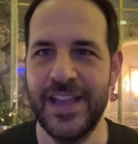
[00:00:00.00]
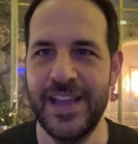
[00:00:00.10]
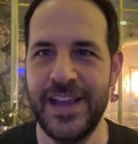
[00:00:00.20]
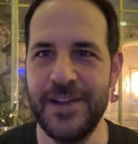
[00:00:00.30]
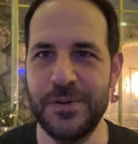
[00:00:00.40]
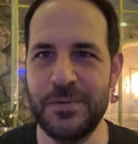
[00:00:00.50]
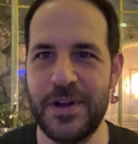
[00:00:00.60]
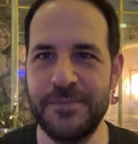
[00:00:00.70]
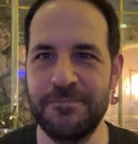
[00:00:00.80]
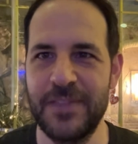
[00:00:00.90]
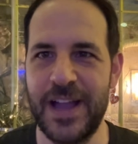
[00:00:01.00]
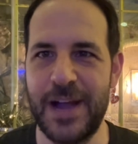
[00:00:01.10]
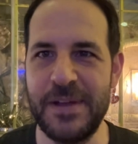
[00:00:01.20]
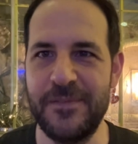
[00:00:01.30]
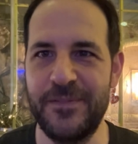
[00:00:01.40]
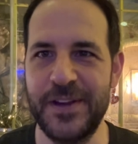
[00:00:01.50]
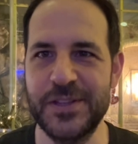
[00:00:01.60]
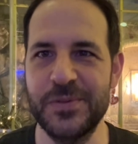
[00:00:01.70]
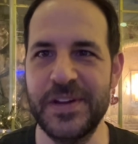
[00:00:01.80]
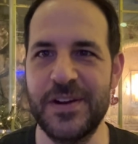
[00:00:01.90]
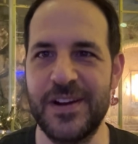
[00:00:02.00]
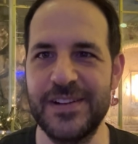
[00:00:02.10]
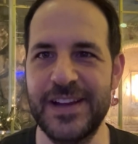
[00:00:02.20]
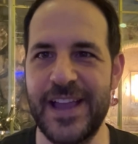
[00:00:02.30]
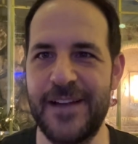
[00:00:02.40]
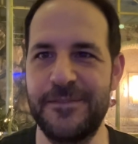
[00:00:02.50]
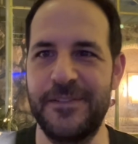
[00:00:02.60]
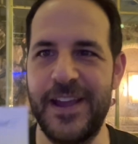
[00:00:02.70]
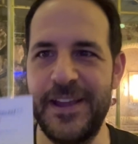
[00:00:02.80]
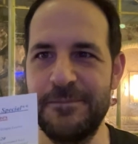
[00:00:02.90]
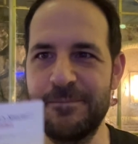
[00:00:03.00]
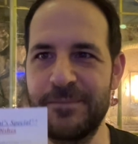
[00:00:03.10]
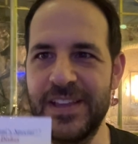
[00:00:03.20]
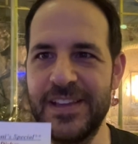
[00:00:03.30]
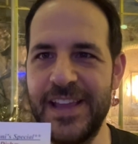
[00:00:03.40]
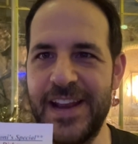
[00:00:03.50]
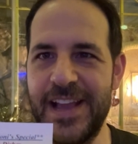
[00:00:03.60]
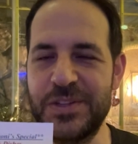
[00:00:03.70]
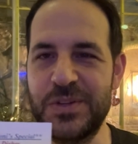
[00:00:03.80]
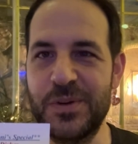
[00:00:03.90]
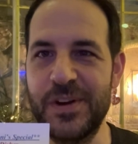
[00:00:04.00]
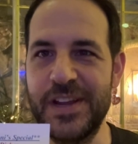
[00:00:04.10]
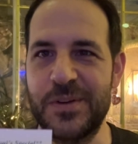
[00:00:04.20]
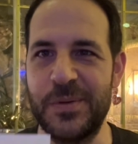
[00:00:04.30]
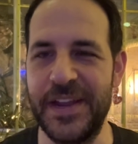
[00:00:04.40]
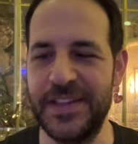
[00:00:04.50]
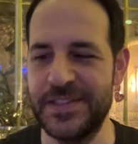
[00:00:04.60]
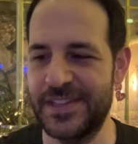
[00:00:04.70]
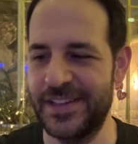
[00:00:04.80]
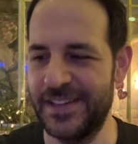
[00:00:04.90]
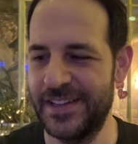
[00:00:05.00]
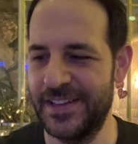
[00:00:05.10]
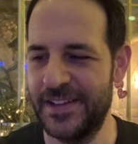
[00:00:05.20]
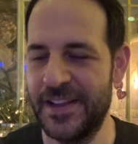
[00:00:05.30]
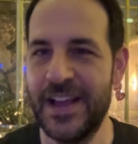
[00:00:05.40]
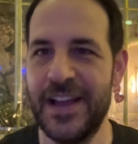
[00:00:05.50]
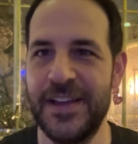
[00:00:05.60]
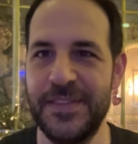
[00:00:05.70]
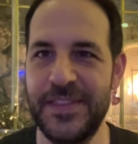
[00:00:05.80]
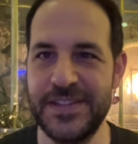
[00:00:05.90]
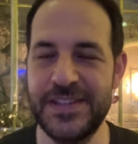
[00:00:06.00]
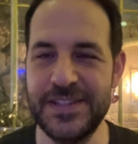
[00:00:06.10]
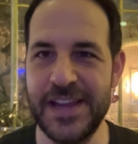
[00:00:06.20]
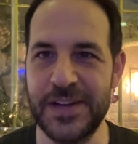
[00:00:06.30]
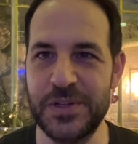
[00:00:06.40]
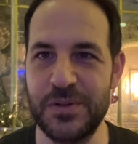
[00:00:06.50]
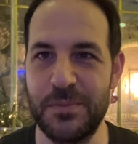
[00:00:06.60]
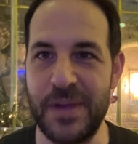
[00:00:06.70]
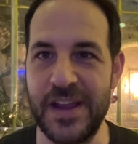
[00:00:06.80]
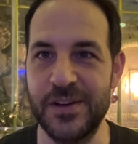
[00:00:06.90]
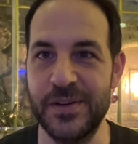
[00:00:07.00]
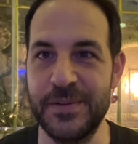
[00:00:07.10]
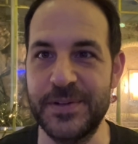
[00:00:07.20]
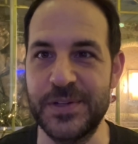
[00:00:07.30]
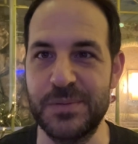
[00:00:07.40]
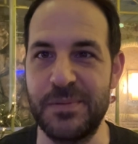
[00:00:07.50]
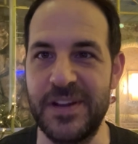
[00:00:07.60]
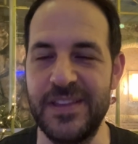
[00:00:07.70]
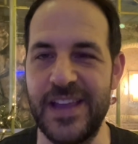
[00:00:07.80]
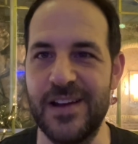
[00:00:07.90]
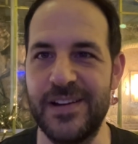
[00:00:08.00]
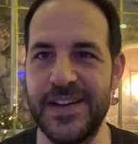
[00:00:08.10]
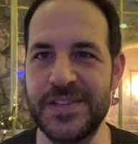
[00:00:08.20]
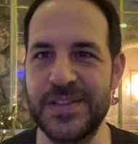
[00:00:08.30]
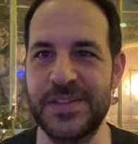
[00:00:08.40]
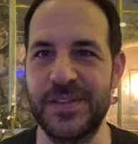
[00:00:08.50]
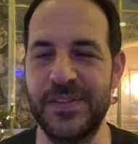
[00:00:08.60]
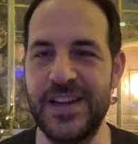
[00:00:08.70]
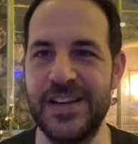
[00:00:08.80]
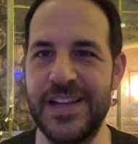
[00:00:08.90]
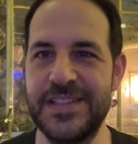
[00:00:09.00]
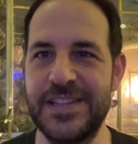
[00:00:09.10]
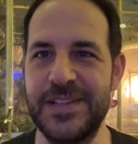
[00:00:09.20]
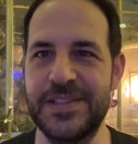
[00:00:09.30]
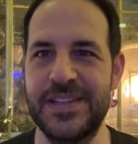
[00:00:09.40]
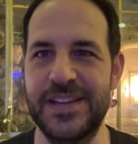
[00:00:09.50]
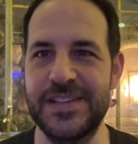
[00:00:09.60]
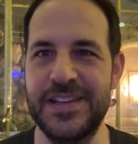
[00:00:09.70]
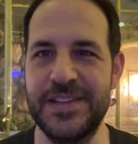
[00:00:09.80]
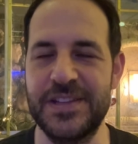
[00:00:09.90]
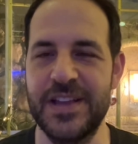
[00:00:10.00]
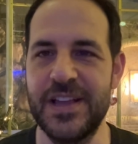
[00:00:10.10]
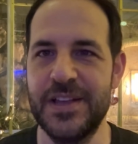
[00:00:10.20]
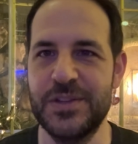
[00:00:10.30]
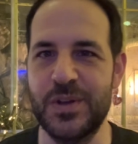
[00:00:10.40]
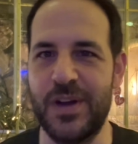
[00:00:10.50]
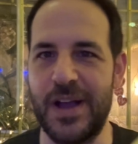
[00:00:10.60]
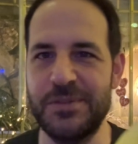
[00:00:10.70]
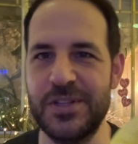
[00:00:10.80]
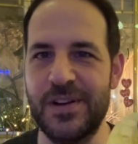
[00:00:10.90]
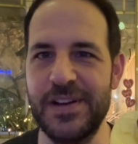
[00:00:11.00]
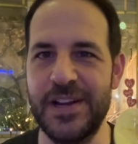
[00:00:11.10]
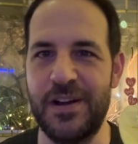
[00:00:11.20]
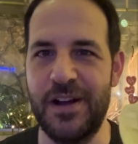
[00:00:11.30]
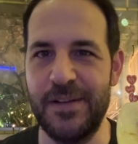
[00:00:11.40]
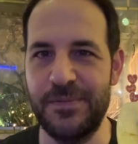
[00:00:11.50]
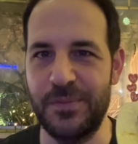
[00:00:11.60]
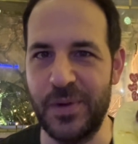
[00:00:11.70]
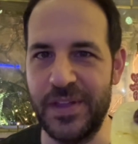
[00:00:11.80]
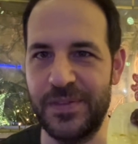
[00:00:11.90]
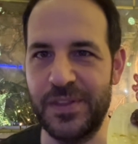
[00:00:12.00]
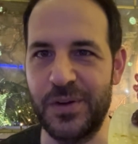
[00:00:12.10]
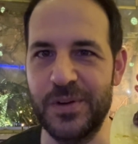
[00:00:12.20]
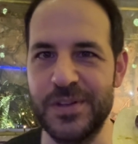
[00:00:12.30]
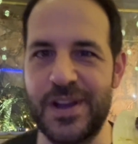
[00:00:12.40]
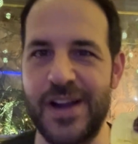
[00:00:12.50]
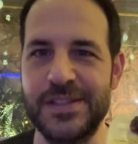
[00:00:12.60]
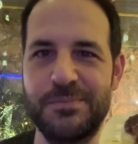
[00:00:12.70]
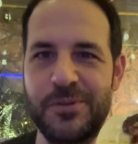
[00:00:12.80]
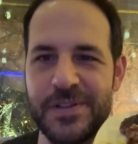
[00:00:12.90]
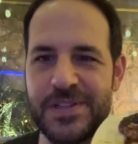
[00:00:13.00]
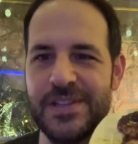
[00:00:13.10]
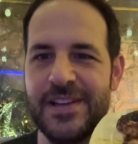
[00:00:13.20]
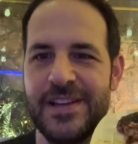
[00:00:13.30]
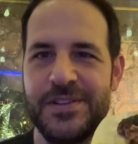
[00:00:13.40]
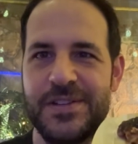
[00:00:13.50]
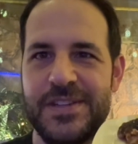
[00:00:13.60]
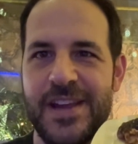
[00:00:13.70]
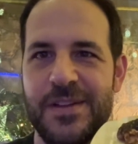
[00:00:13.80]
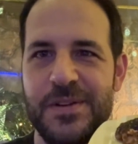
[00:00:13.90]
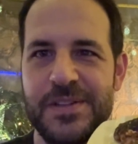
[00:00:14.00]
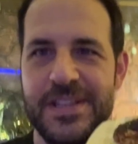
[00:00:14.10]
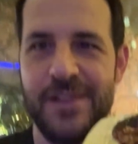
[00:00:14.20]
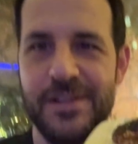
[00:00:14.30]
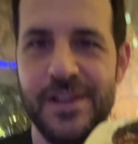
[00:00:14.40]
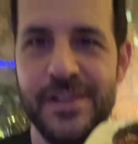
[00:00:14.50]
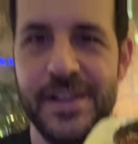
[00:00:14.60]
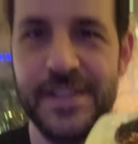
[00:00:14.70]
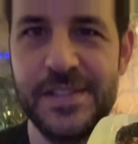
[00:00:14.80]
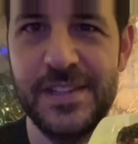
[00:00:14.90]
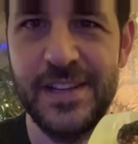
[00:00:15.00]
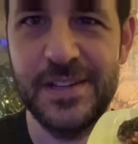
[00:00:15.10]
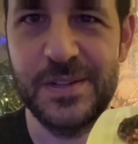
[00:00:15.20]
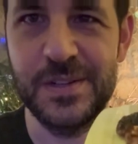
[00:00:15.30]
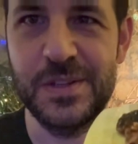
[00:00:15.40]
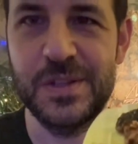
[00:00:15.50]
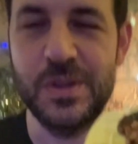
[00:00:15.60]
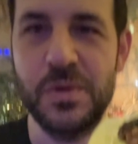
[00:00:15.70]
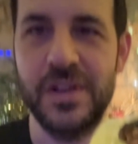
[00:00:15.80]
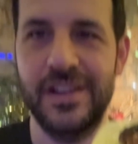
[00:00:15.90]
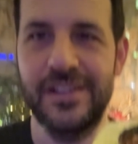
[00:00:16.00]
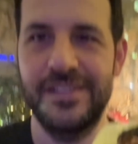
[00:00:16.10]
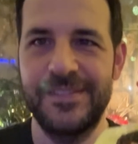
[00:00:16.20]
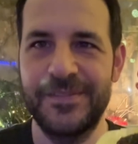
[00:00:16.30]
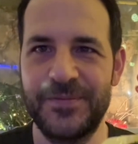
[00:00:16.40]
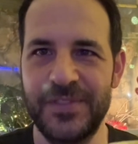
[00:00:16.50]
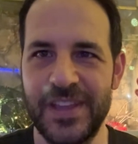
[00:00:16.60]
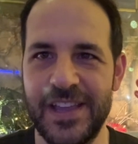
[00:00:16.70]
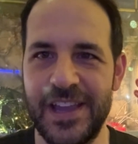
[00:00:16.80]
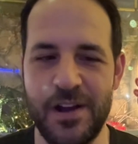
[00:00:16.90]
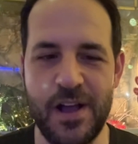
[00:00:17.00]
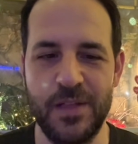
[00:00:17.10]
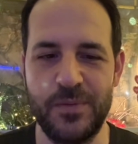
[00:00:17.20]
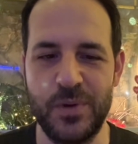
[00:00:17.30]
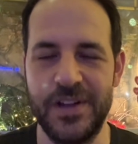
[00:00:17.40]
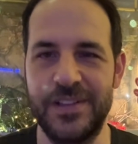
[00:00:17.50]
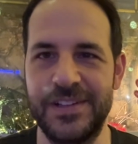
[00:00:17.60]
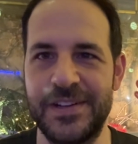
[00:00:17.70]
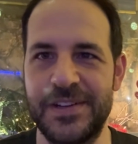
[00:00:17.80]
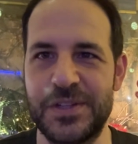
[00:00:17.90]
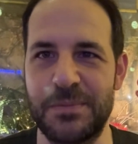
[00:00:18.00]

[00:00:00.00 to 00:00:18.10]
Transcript: Hey everyone, I'm at Victory Garden Cafe in Astoria, Queens. This is next to a bakery which has been in the area since the late 1960s. So I'm starting off with the grilled octopus. Just take a look down here. You can see it's just soaking in olive oil and some